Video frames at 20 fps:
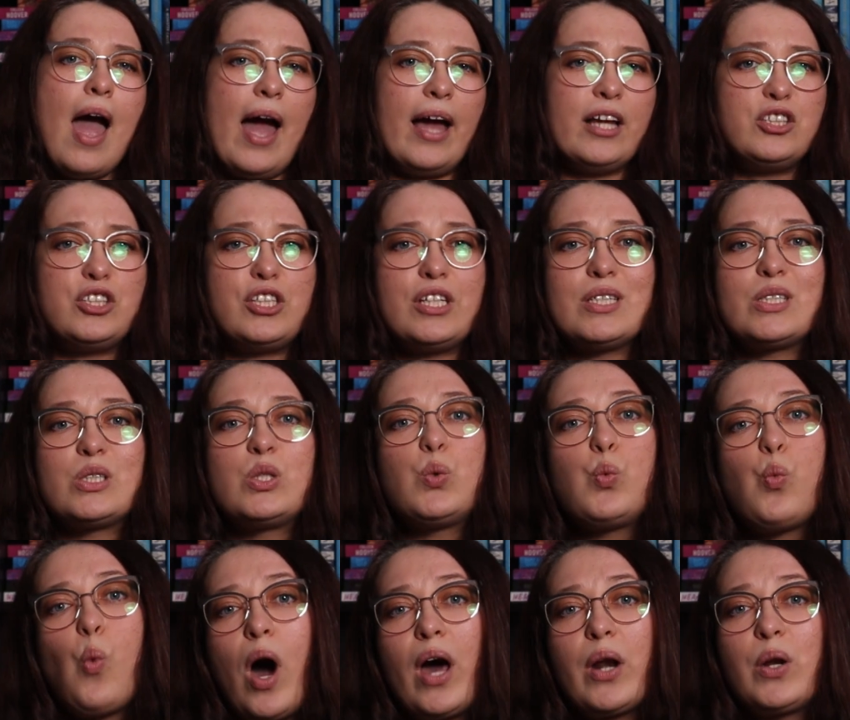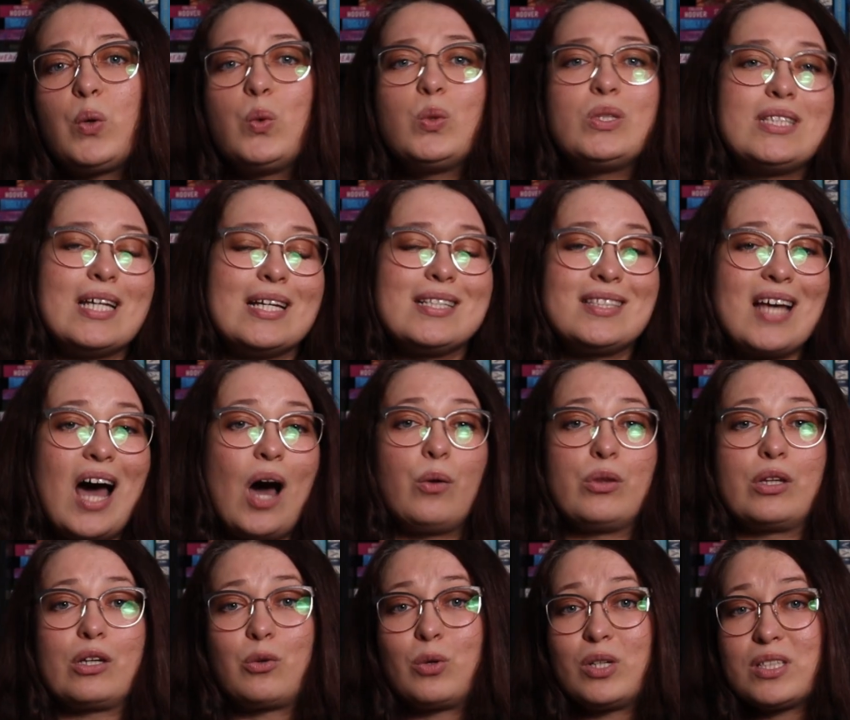and she's the one who sends out
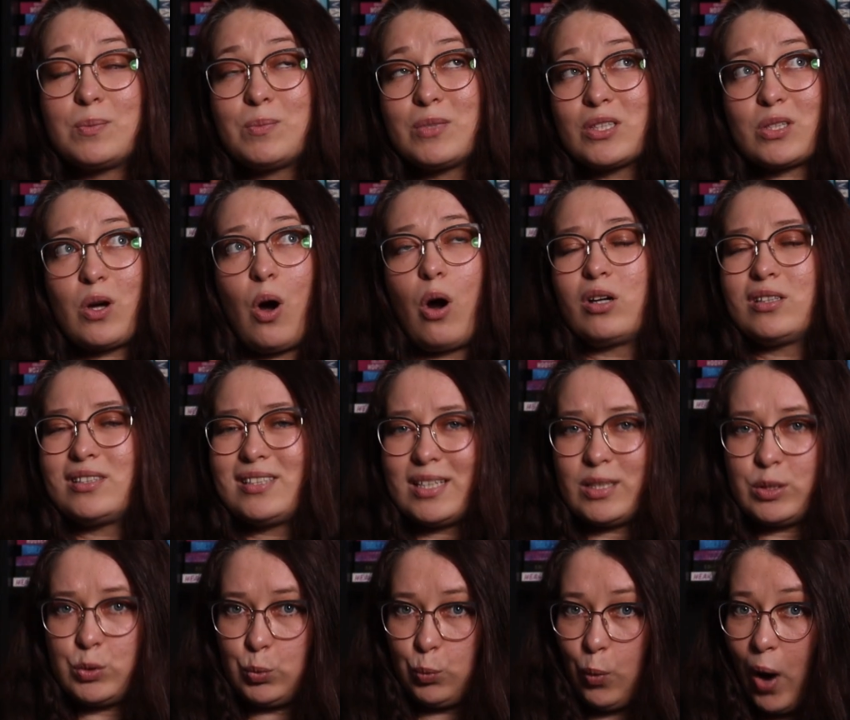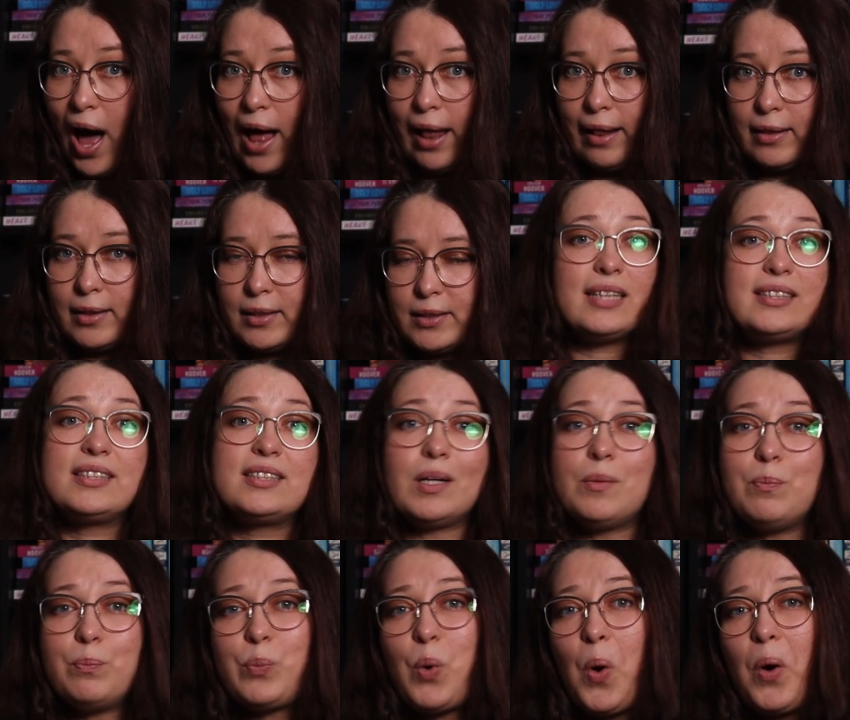the Christmas cards as well. At
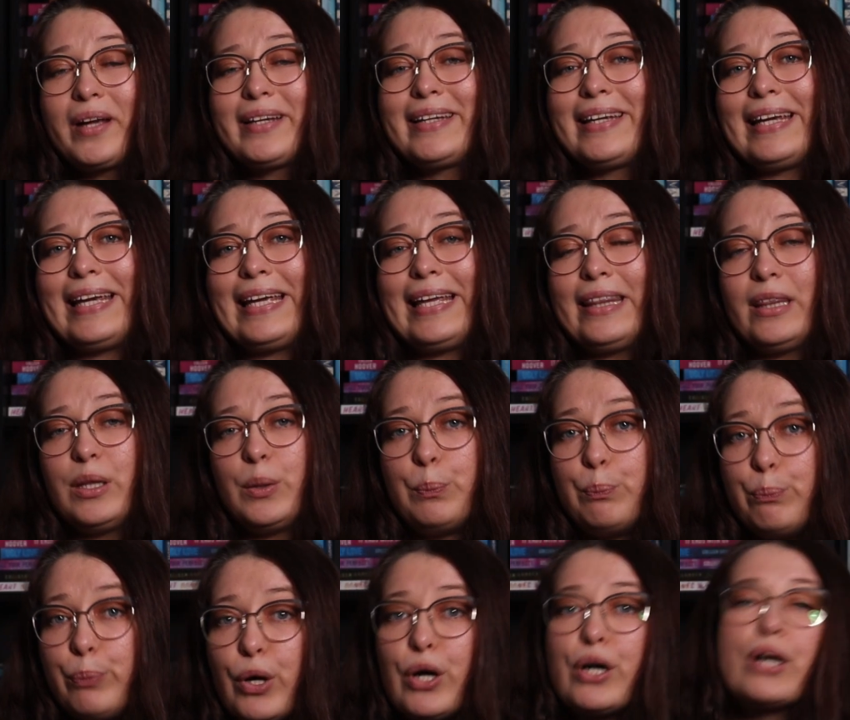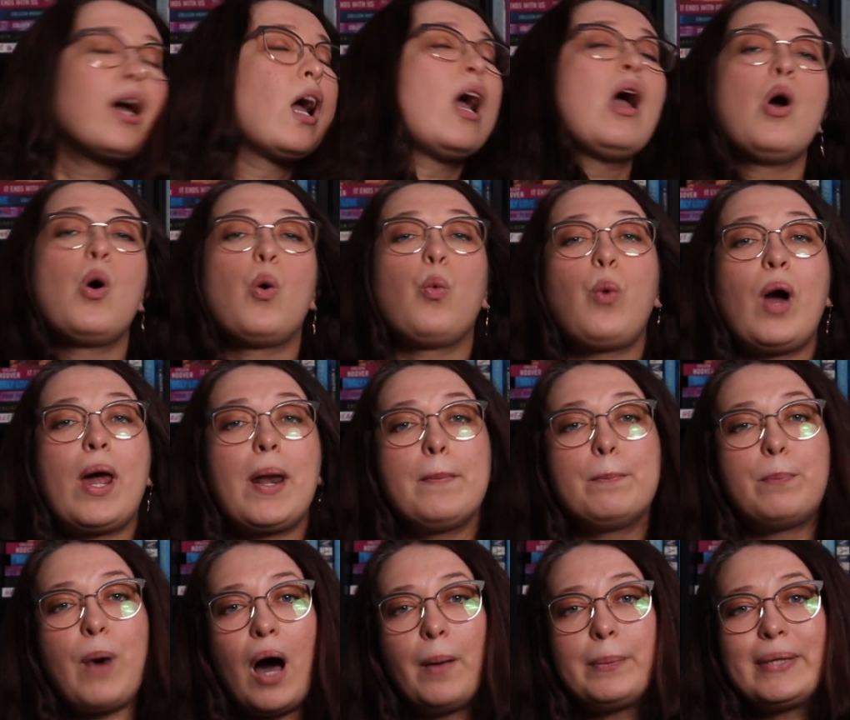some point in the book, when
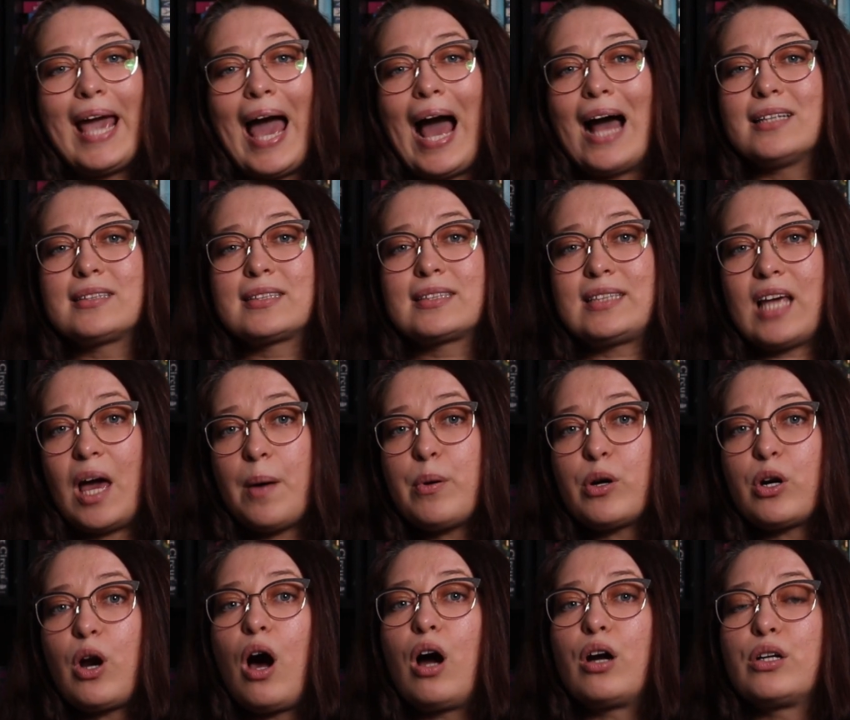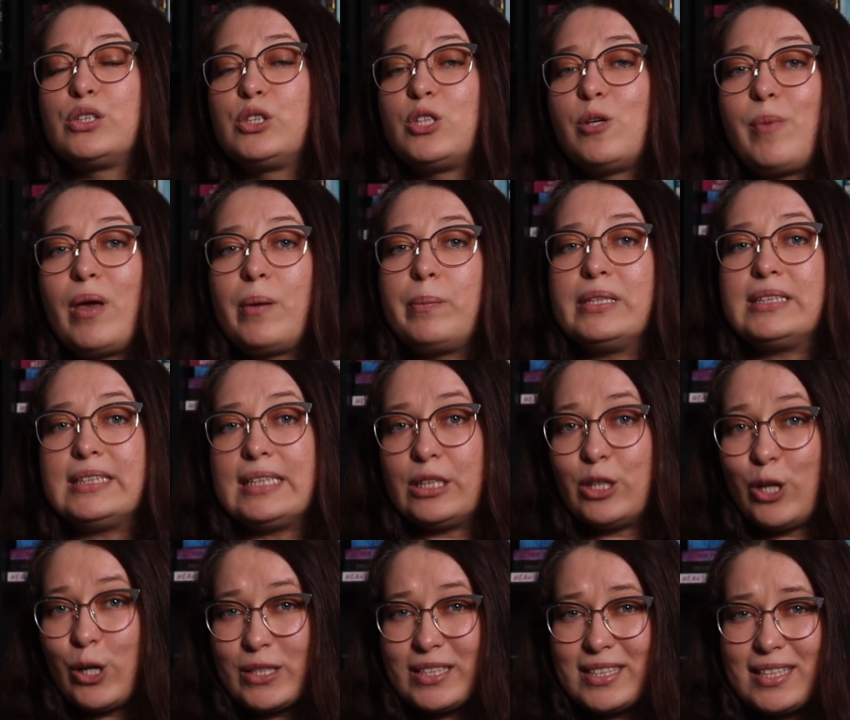Bobby asks Everhards to babysit
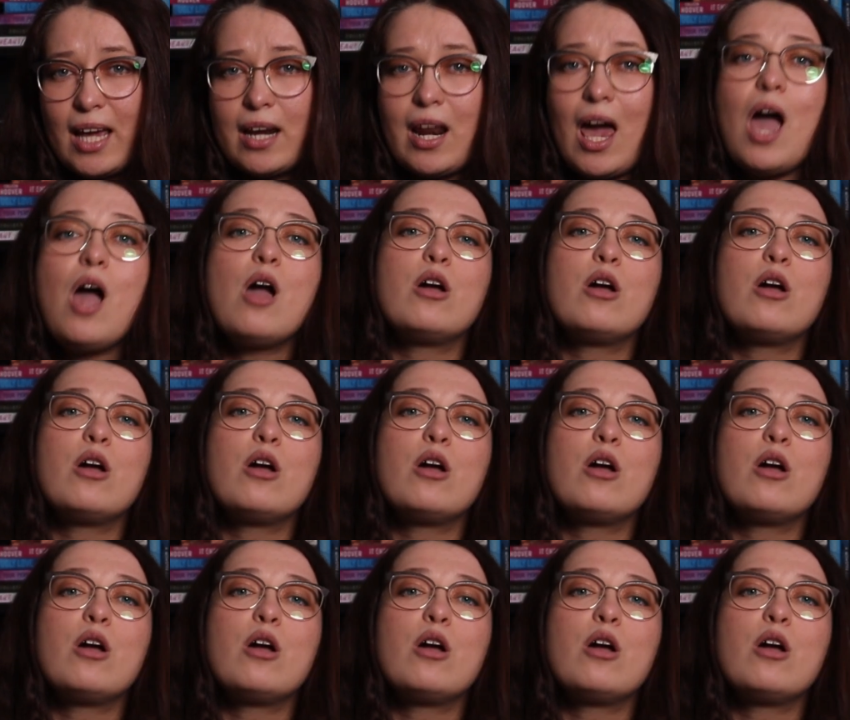her son,